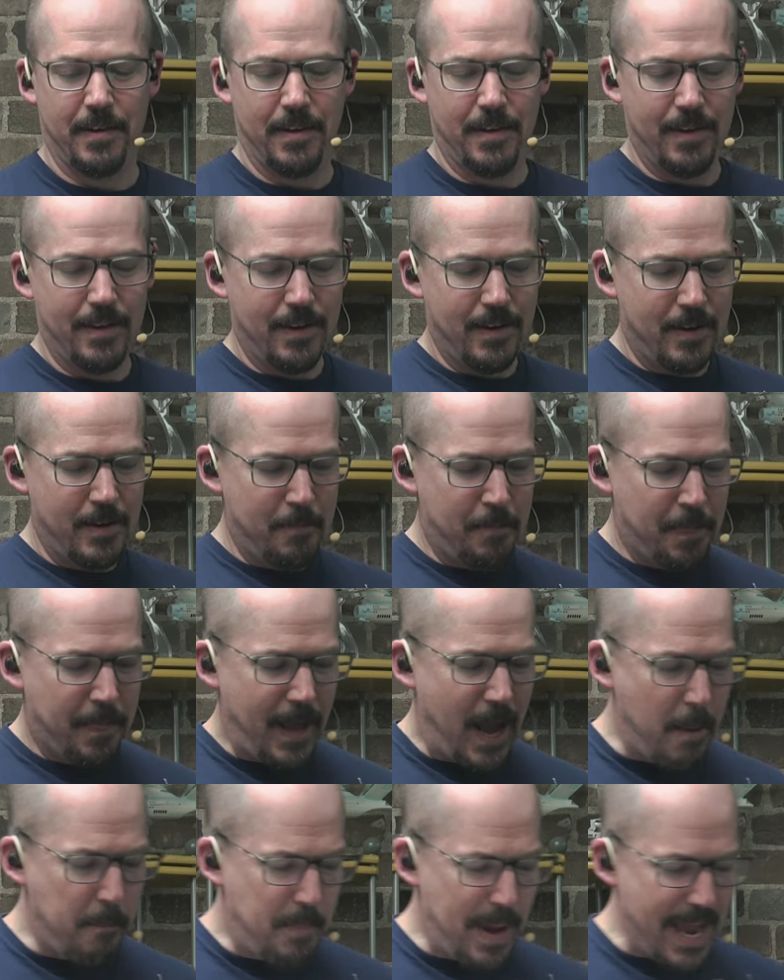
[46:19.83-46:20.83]

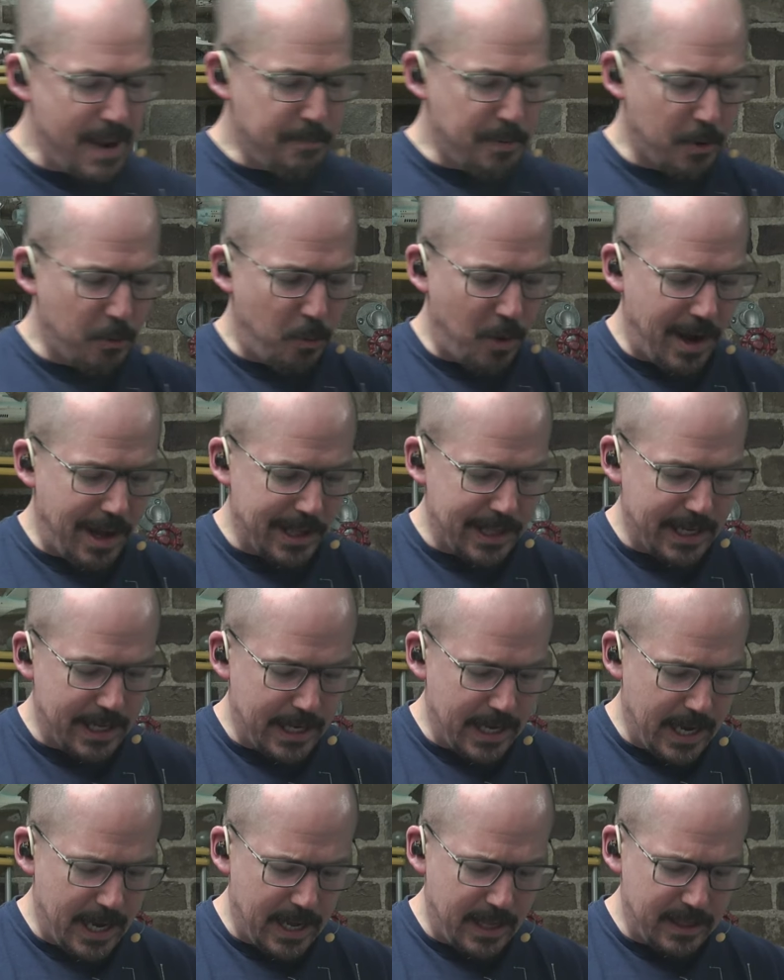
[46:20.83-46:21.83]
Yeah. A paper
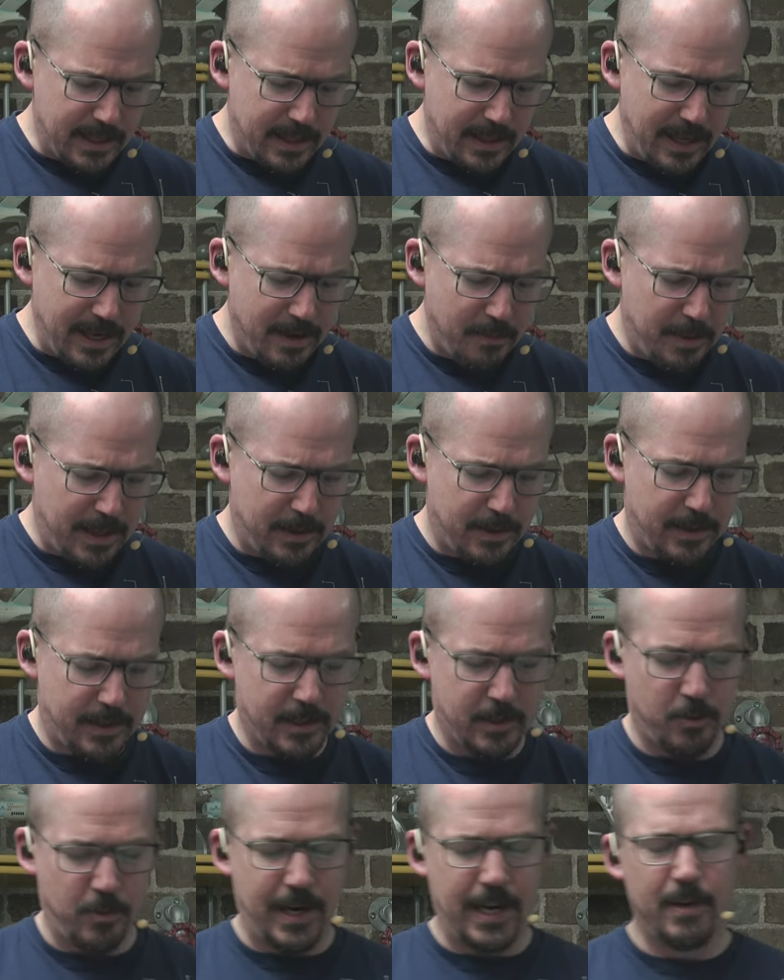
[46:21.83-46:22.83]
wallet, think about it
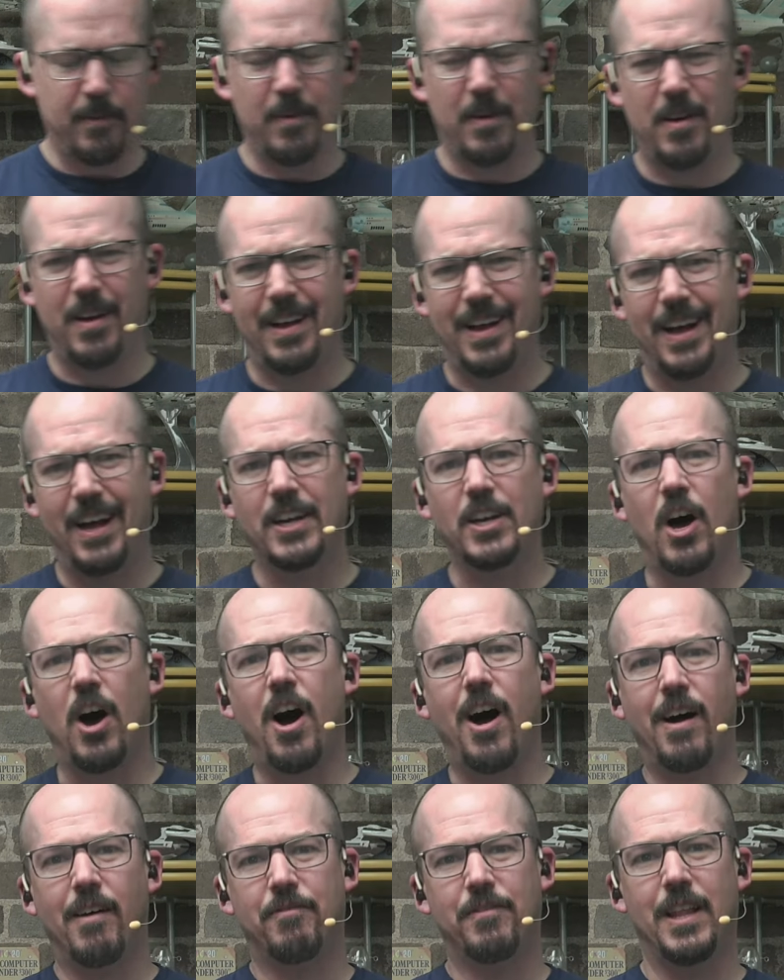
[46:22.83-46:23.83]
this way uh, an
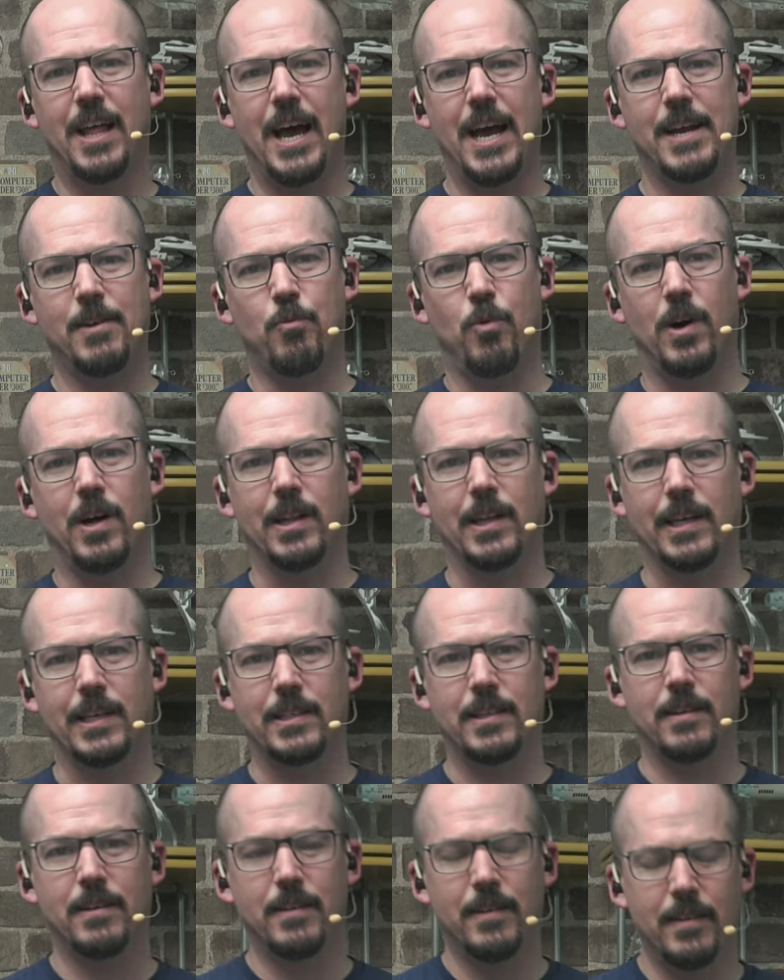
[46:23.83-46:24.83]
offline
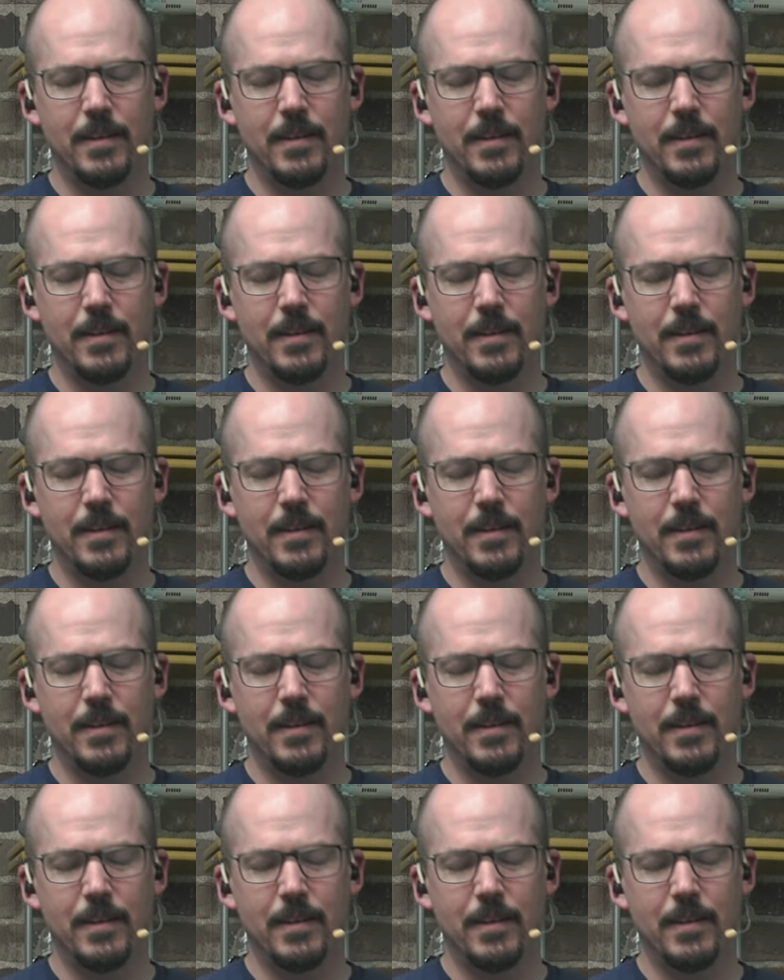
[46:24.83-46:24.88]
wallet,